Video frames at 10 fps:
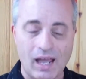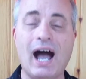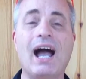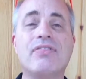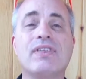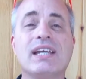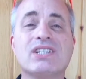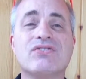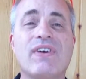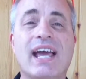I think
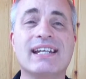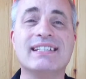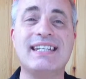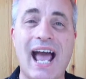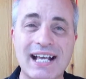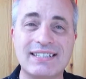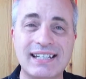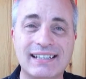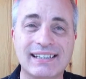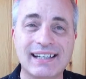it's
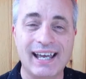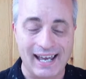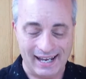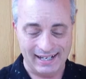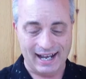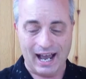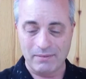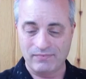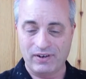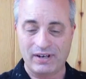fantastic, and
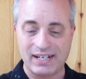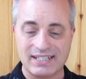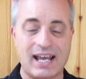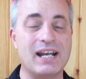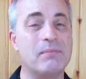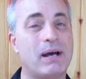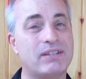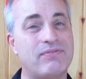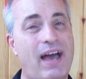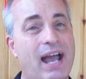I'm very excited
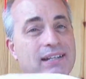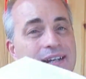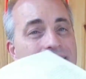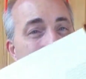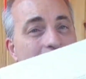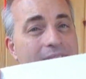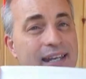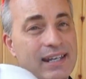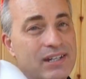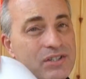about the fact
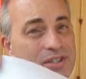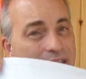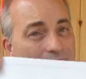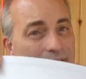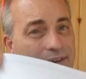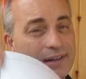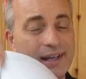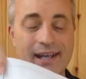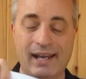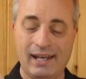that it is there.
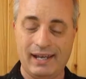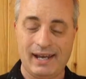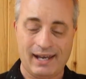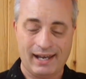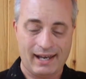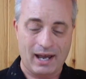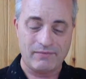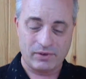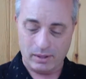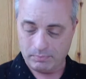And
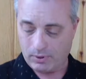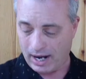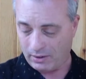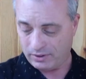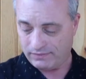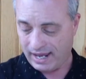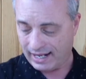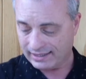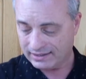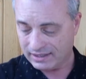I'm very proud of
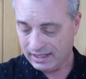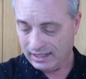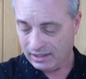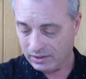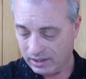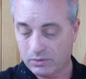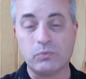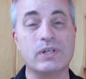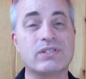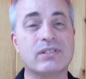that. It
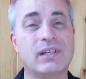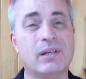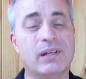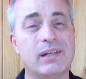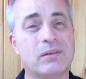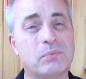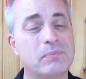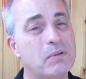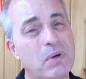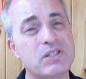
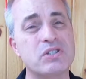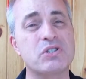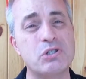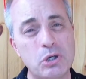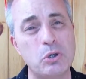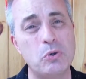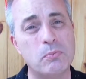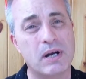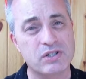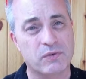wasn't too
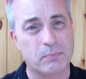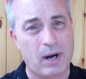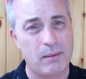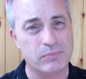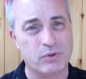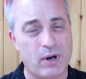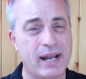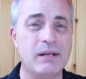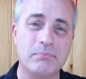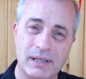much of a problem to
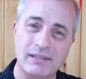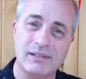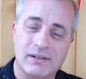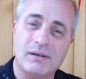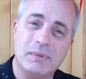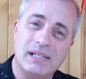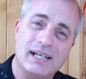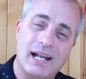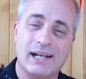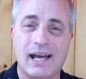write it, but you know, I mean, you
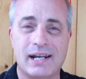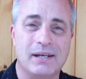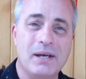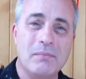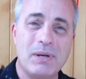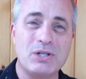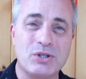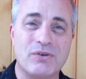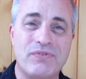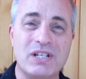got to kind of make
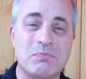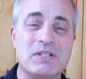sure it fits.